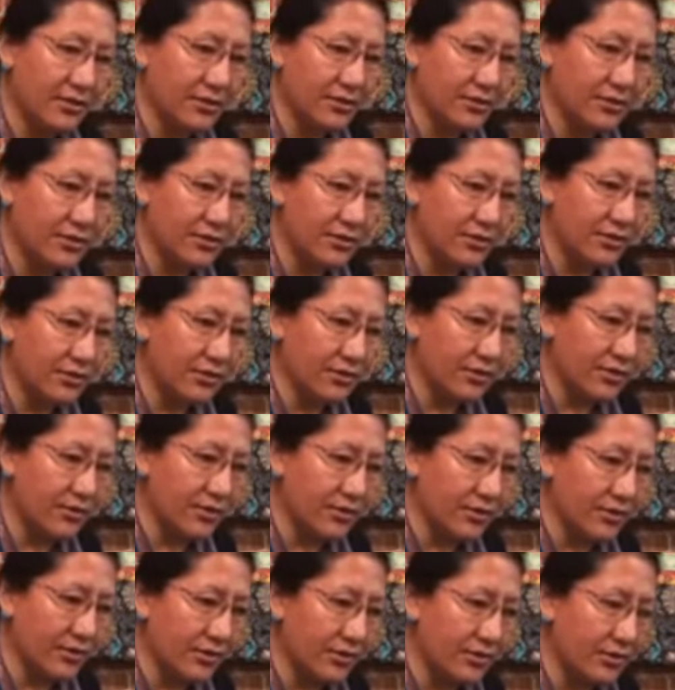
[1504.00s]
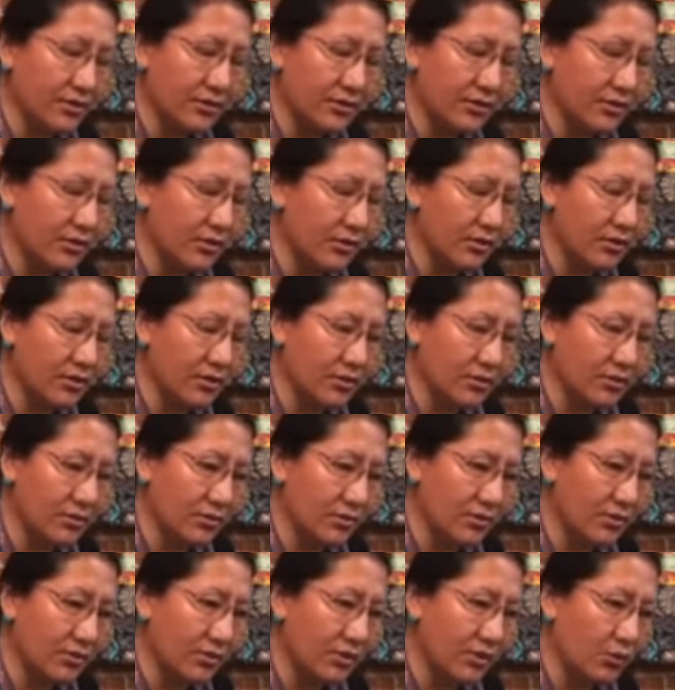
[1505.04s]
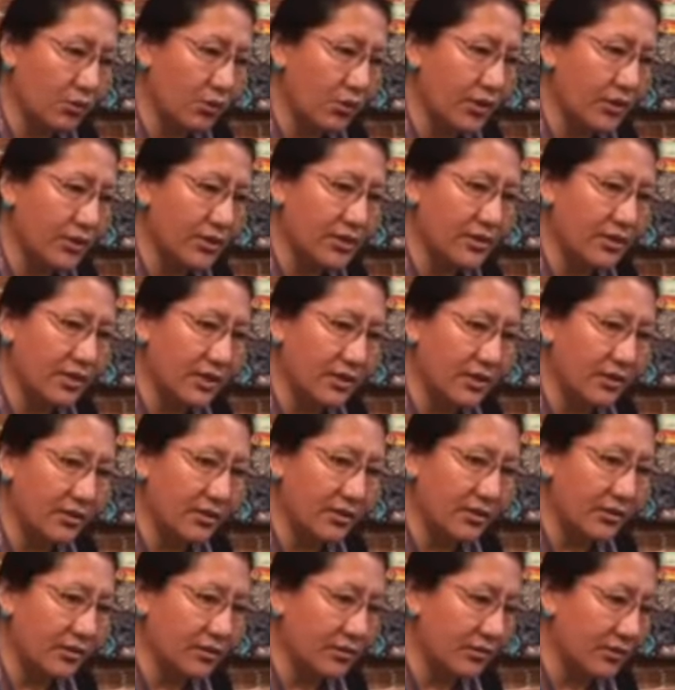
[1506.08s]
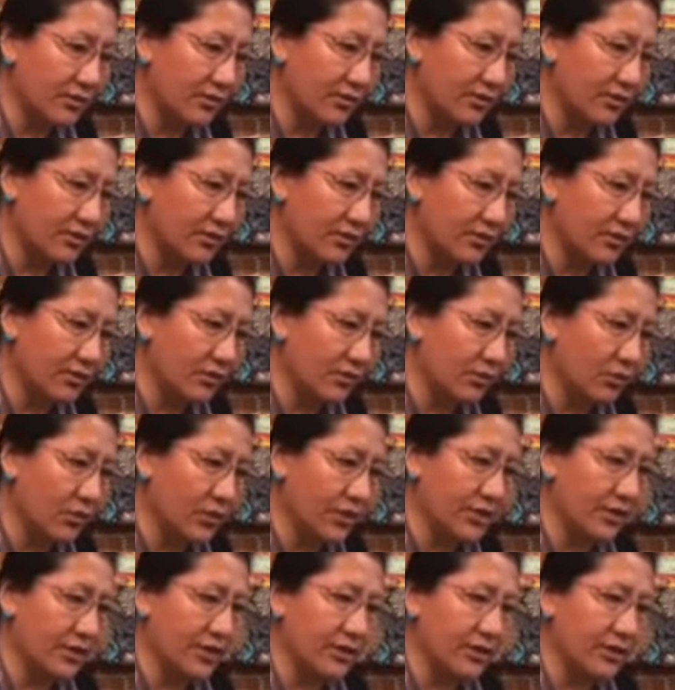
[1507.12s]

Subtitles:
the earth, the wind and then the water